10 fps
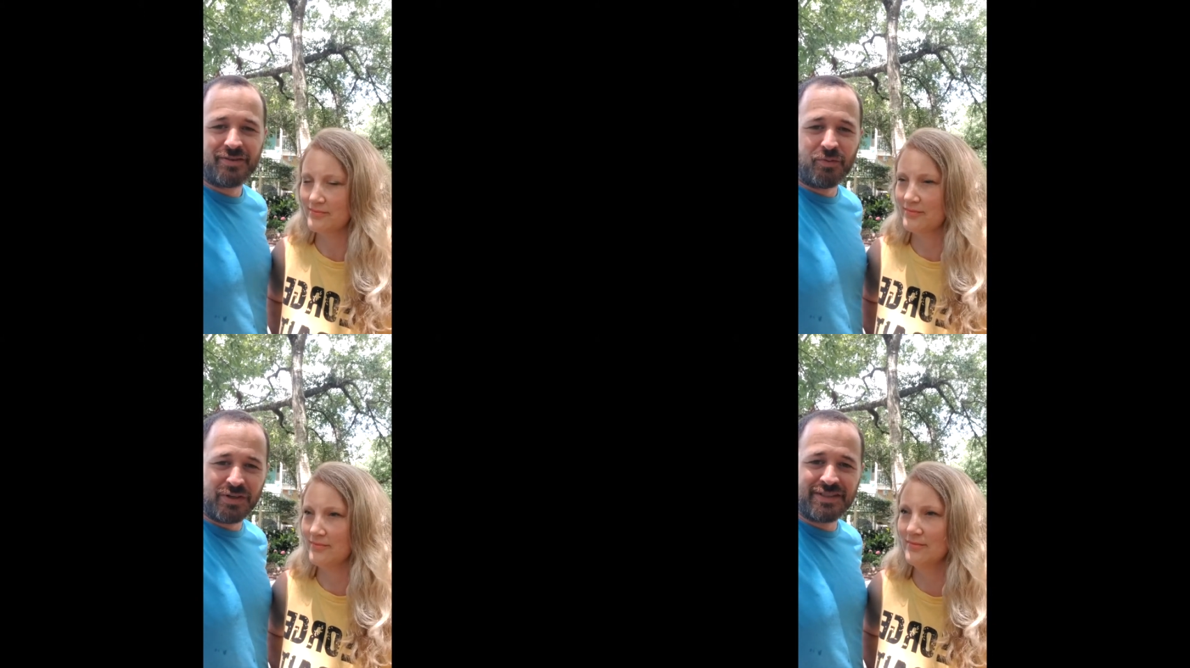
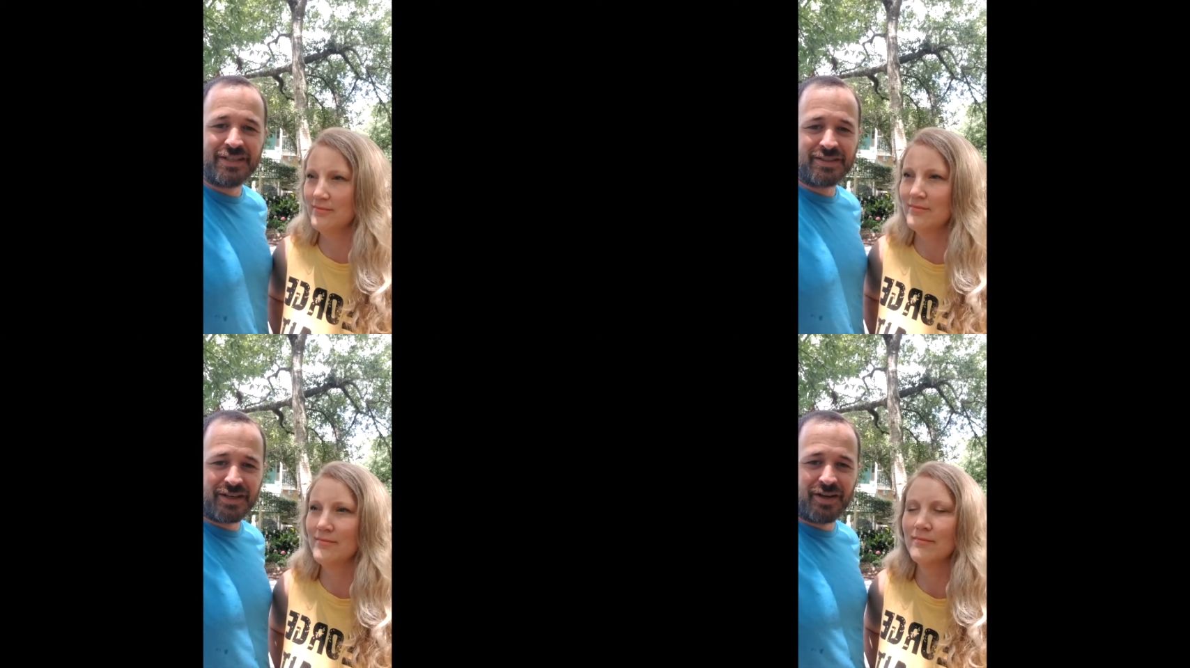
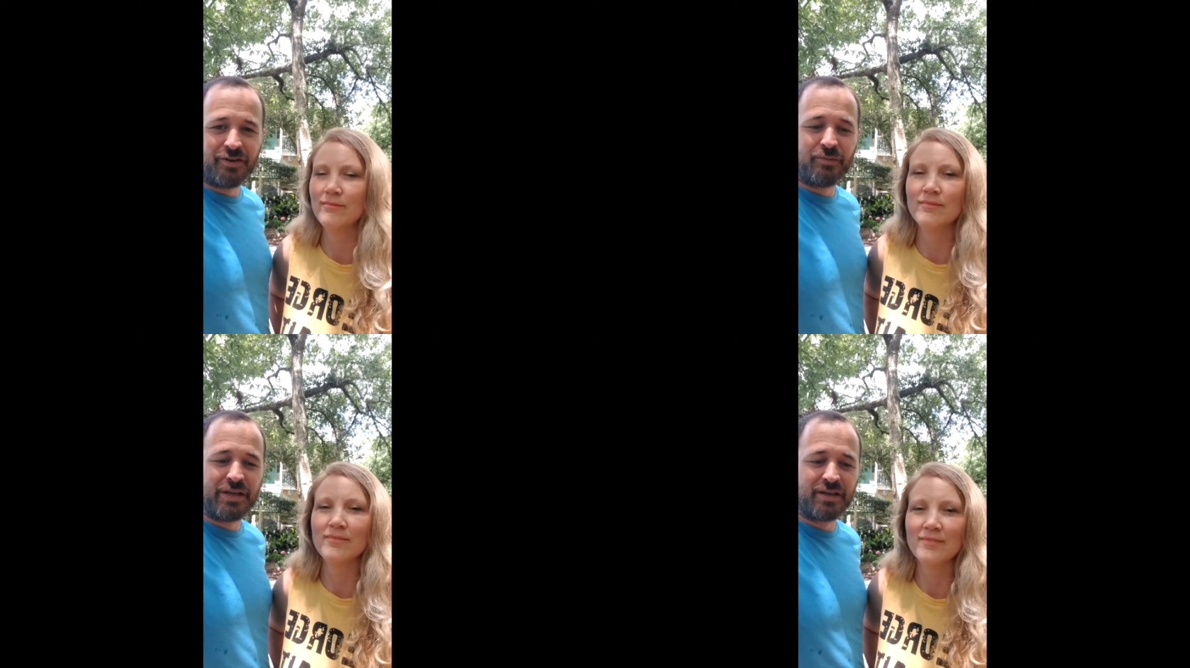Speaker 1: wanting to
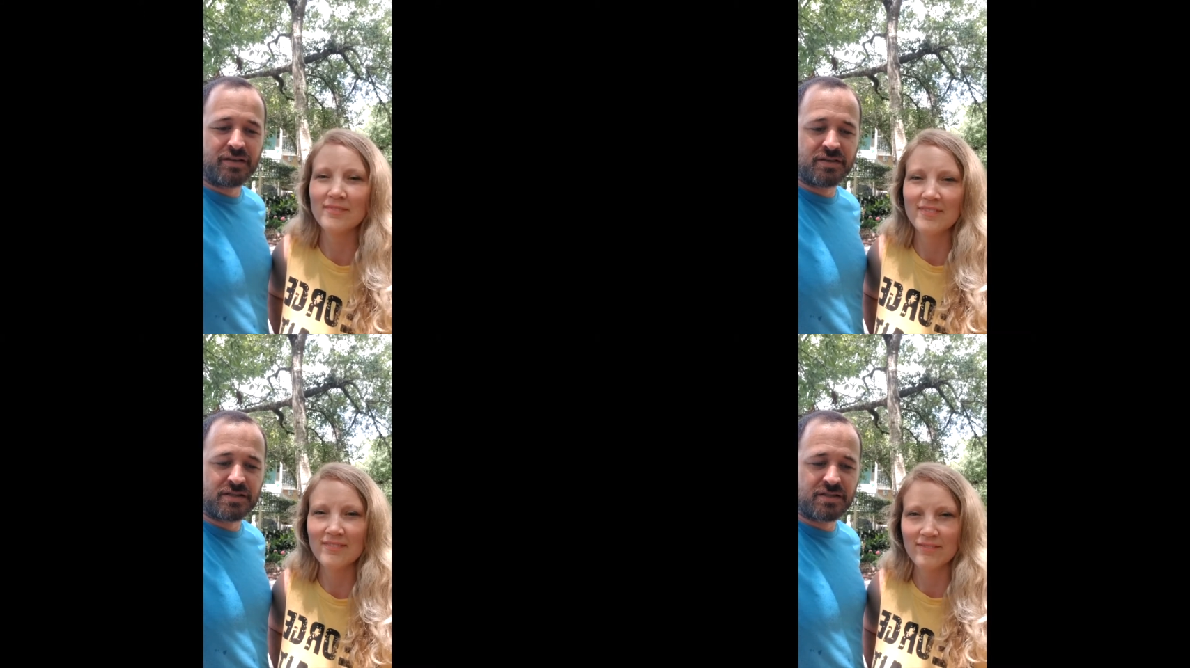go
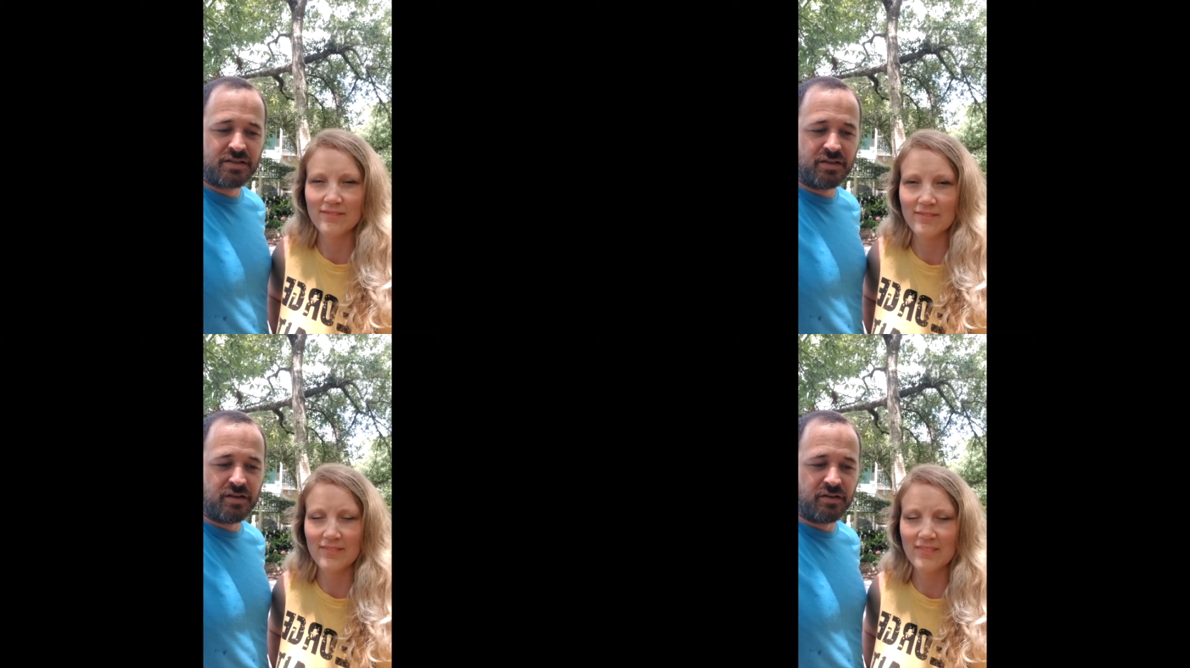because
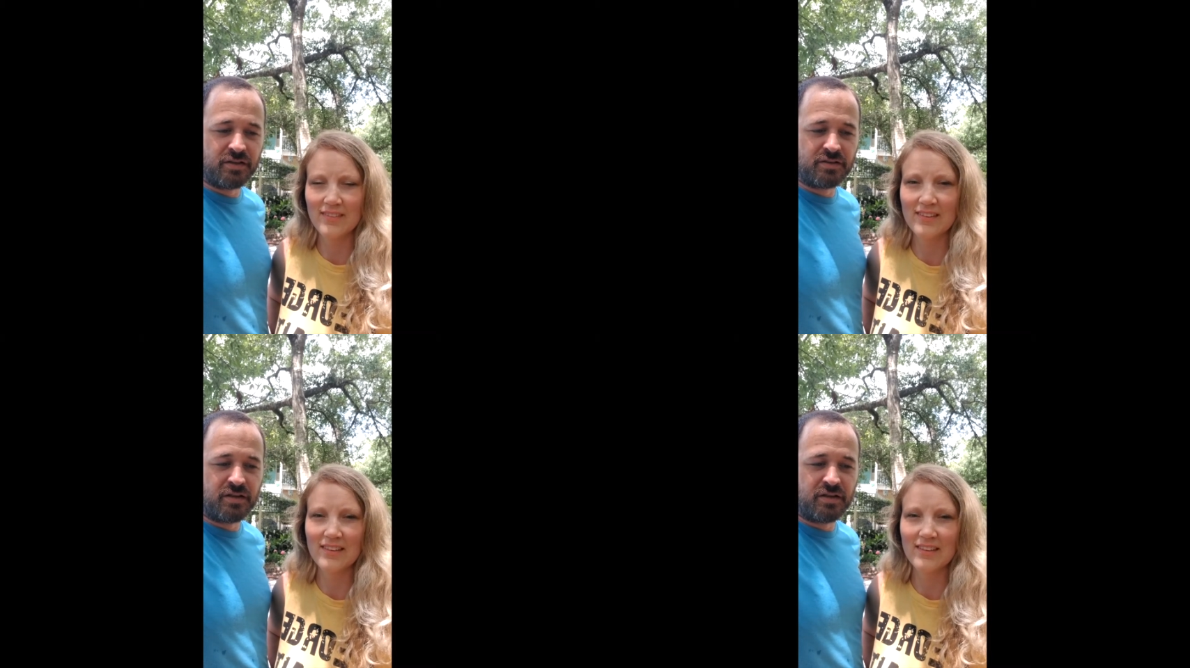you know that